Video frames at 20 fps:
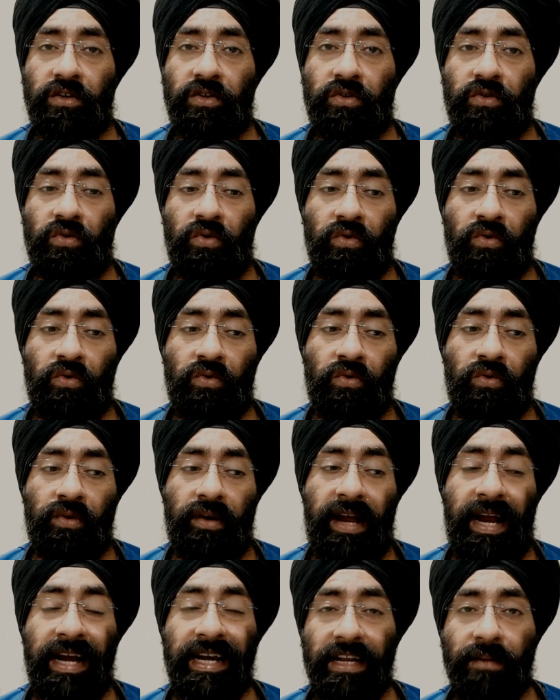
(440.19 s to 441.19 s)

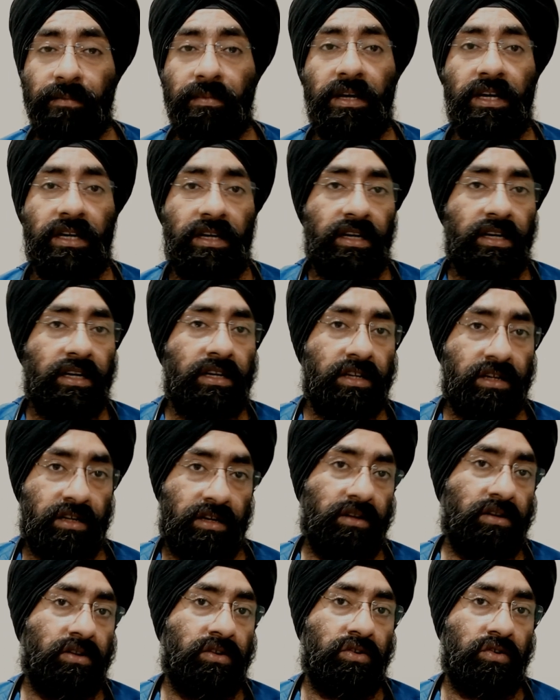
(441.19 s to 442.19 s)
So antiplatelets
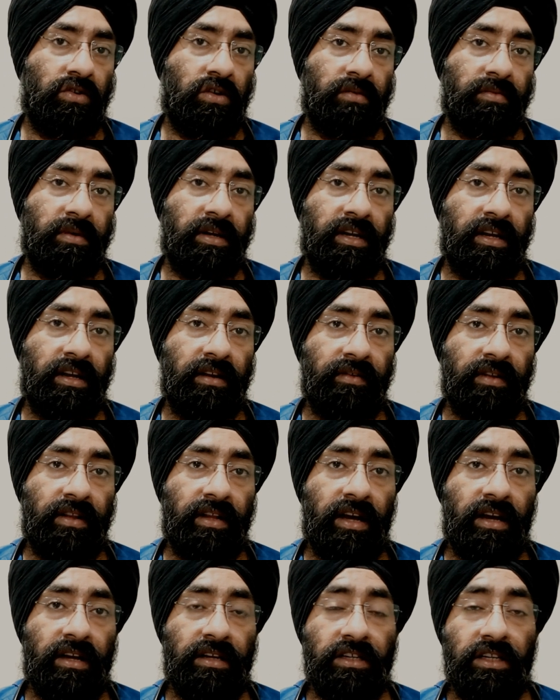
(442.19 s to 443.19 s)
should not be taken
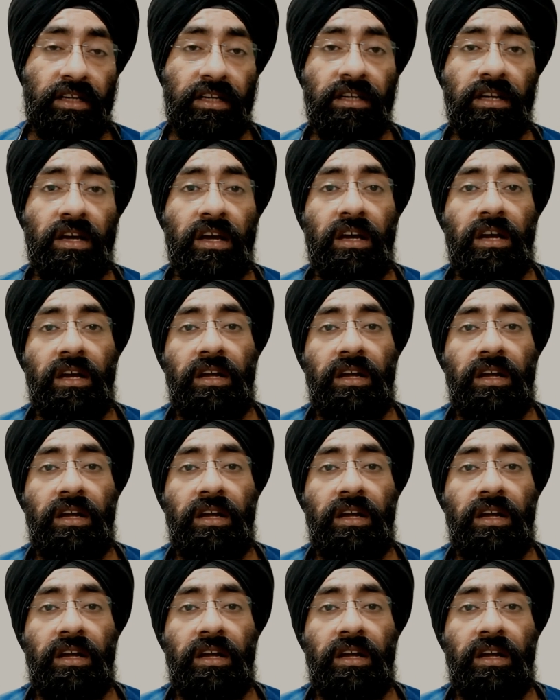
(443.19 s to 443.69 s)
with arginine.